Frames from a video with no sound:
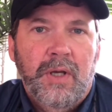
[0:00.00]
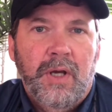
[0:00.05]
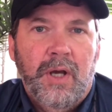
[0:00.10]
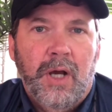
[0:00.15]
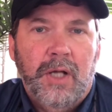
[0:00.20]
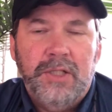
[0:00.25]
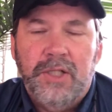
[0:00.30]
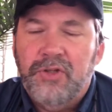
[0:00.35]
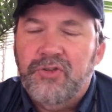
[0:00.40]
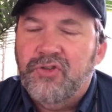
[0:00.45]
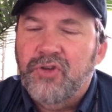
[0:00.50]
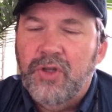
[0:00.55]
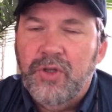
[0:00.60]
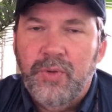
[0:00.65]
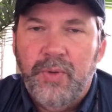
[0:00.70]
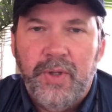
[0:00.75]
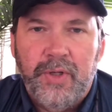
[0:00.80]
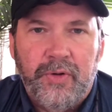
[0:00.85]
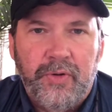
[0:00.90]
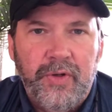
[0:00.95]
Let's say
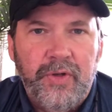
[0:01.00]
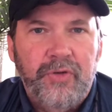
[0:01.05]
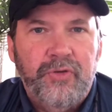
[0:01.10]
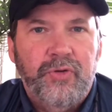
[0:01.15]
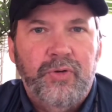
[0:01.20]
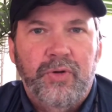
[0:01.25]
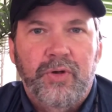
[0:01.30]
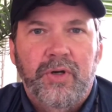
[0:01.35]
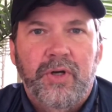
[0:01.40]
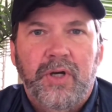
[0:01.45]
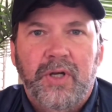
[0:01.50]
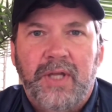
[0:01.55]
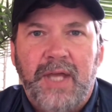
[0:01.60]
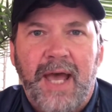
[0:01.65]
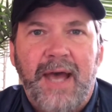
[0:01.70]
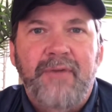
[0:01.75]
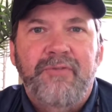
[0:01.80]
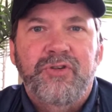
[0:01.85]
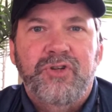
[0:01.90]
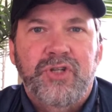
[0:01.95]
you enter into a
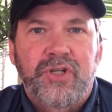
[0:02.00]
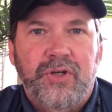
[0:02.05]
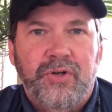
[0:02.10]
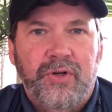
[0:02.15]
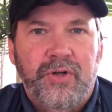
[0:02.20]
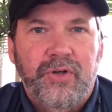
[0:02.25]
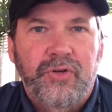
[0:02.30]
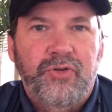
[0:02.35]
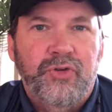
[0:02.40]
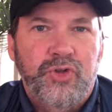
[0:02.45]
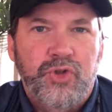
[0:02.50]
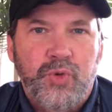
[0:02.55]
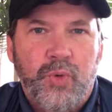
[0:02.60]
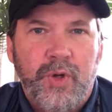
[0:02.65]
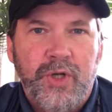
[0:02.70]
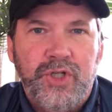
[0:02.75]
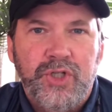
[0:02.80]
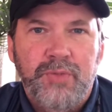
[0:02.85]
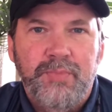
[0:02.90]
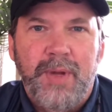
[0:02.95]
cafeteria
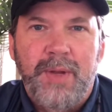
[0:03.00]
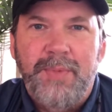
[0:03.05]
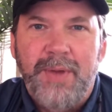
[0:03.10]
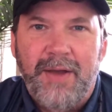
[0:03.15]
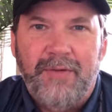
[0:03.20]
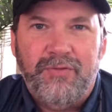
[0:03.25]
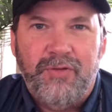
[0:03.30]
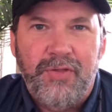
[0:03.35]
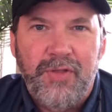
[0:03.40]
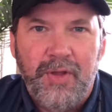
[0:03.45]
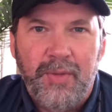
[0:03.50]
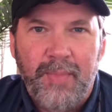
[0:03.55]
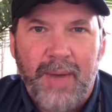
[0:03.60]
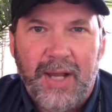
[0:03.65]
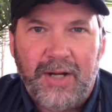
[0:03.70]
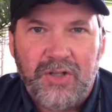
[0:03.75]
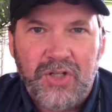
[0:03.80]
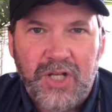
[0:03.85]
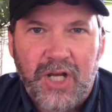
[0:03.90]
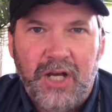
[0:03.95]
situation. Maybe you have to think
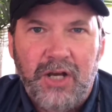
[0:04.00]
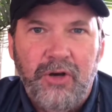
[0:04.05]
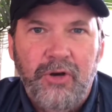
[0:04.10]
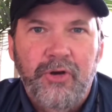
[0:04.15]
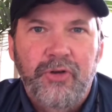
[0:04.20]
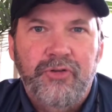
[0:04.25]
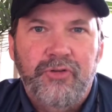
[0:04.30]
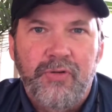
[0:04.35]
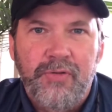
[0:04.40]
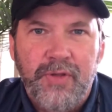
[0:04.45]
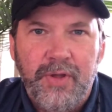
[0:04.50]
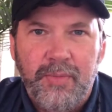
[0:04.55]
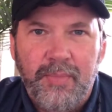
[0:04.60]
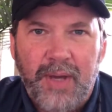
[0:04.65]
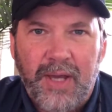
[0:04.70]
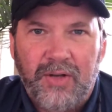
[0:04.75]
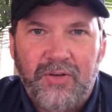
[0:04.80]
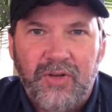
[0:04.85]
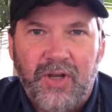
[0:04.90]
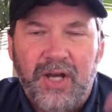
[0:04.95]
back to college or think
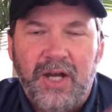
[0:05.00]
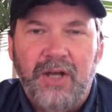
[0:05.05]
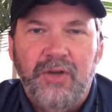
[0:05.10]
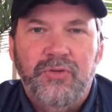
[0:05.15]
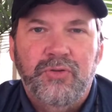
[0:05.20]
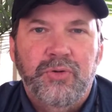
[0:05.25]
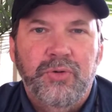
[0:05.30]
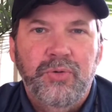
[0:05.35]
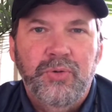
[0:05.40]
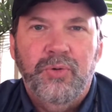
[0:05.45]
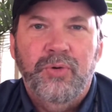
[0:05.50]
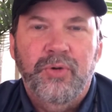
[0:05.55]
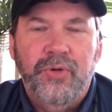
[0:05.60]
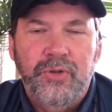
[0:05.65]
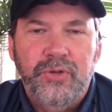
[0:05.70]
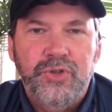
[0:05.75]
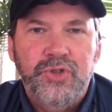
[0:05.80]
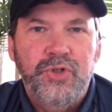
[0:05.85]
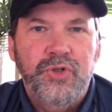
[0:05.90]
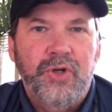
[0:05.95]
back to high school
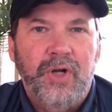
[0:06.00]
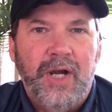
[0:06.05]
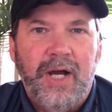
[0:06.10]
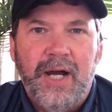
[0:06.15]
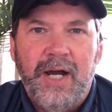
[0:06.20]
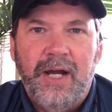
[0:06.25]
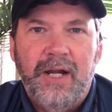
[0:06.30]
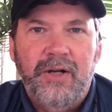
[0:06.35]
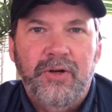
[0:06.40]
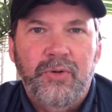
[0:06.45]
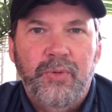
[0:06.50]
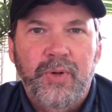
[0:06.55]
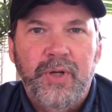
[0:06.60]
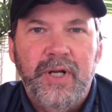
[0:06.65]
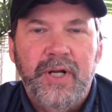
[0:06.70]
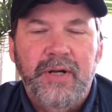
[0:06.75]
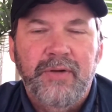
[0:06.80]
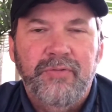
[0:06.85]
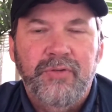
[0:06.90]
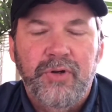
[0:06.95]
or junior high or
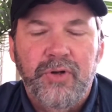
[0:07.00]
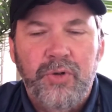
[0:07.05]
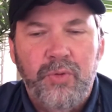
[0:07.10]
whatever.